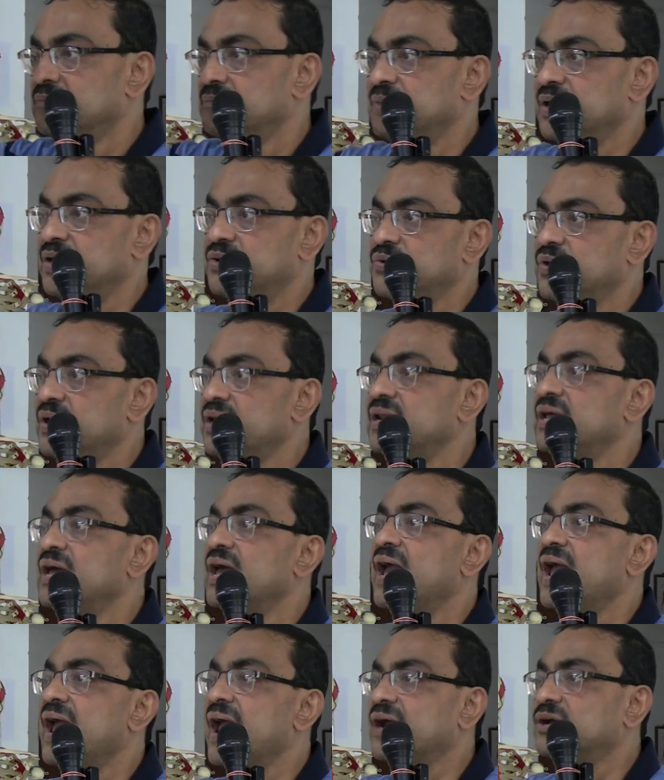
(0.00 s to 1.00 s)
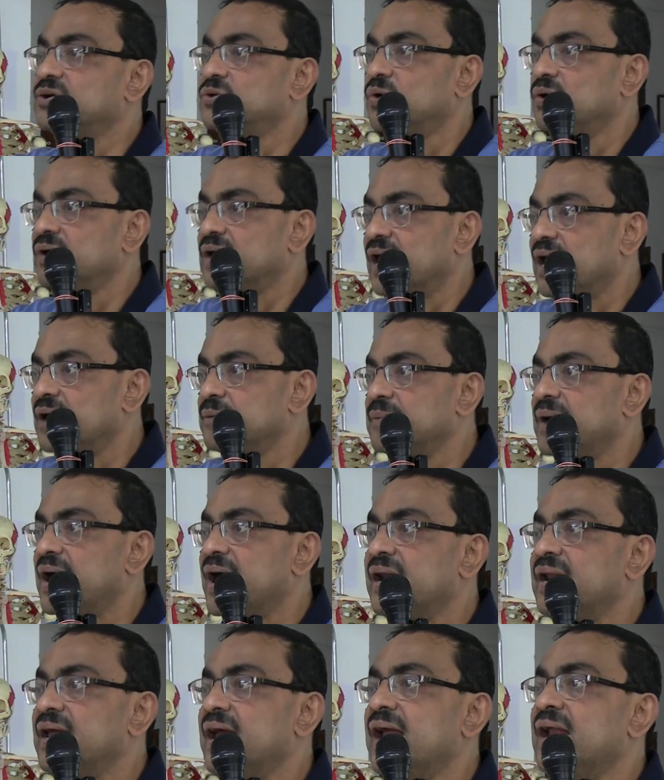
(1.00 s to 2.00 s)
between ectoderm
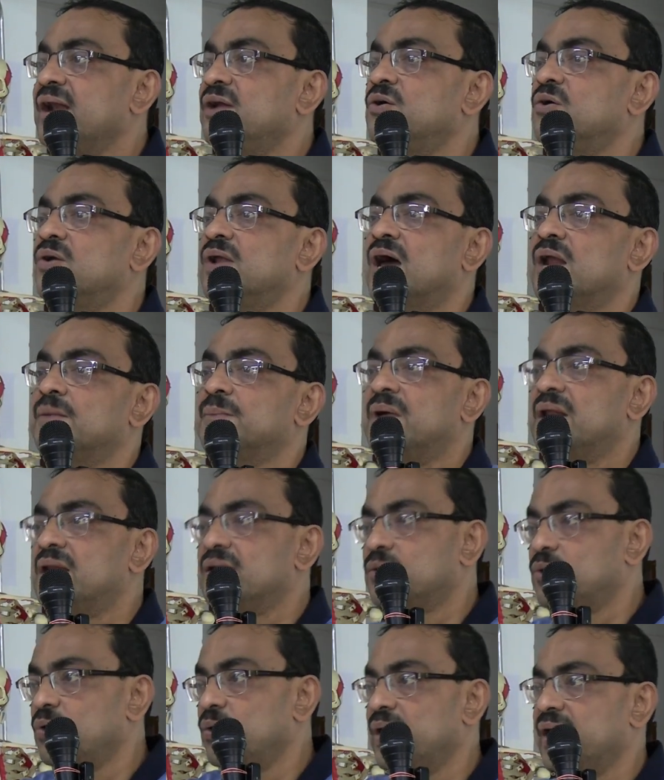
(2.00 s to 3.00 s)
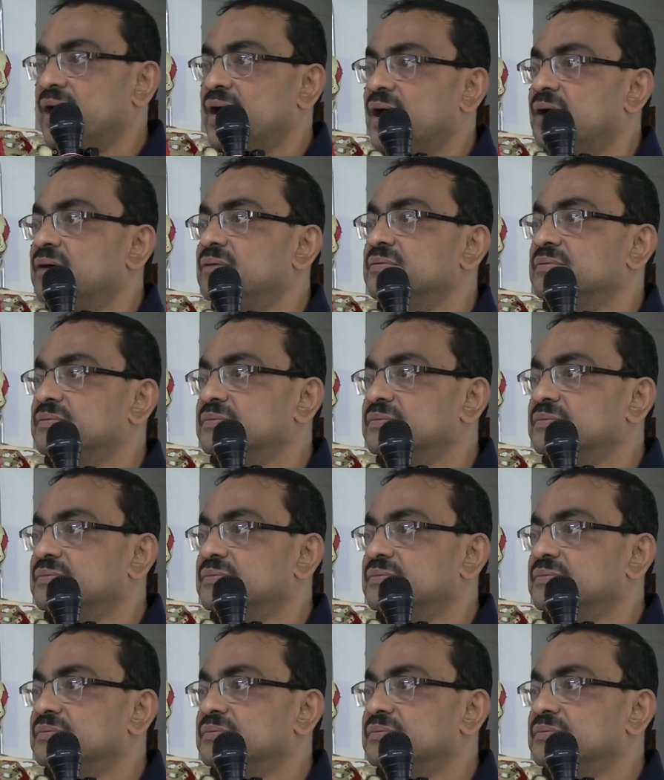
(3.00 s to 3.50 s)
and endodermal cloaca.